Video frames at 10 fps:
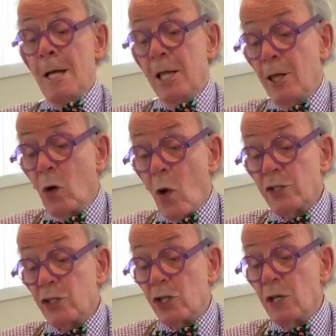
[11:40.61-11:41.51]
the
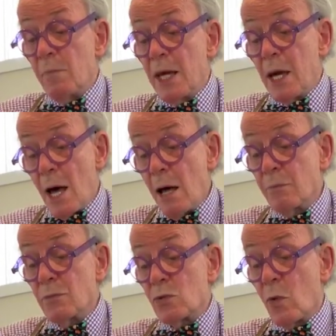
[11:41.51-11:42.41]
question
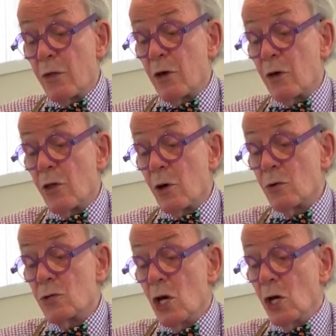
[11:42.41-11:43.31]
becomes whether
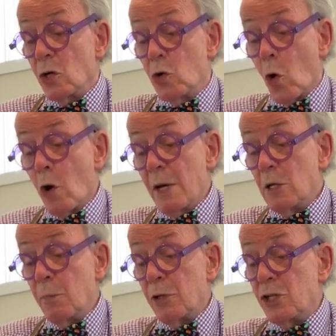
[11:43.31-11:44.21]
those
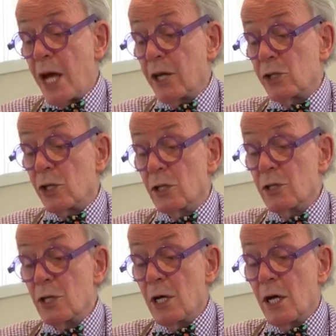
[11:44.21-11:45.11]
dormant projections